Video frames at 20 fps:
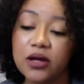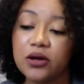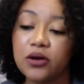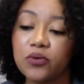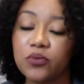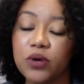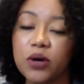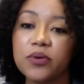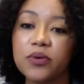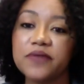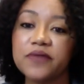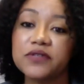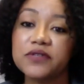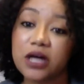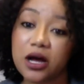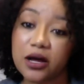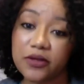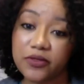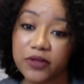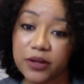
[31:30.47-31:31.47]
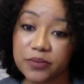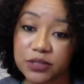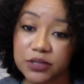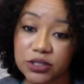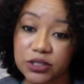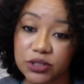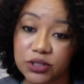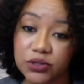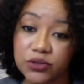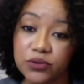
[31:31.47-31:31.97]
what we've taught them to
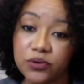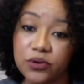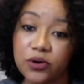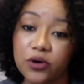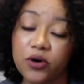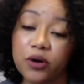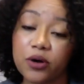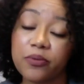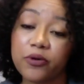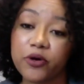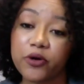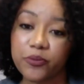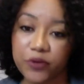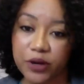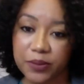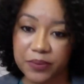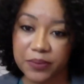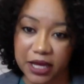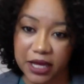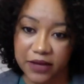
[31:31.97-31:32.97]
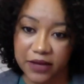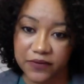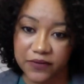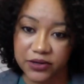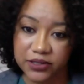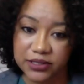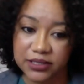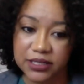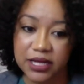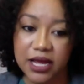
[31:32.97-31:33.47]
do or appropriate
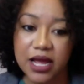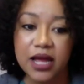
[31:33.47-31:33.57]
behaviors.